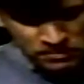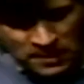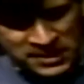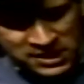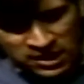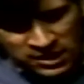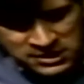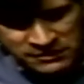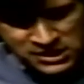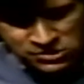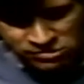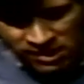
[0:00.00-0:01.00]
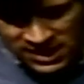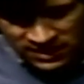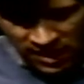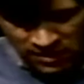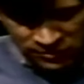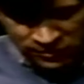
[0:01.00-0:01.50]
But because of his great
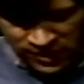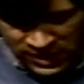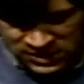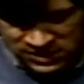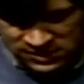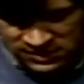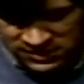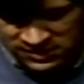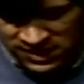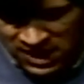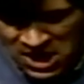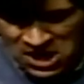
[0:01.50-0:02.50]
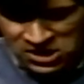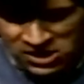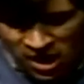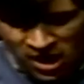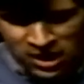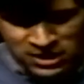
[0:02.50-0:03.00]
love for us,
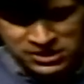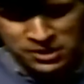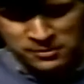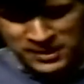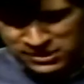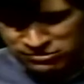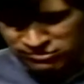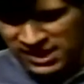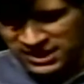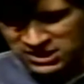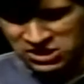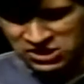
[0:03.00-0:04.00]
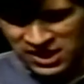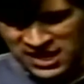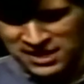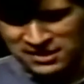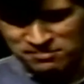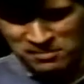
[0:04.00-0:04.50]
God, who is rich
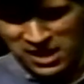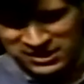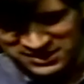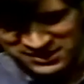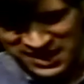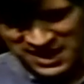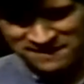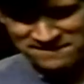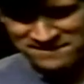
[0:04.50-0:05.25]
in mercy,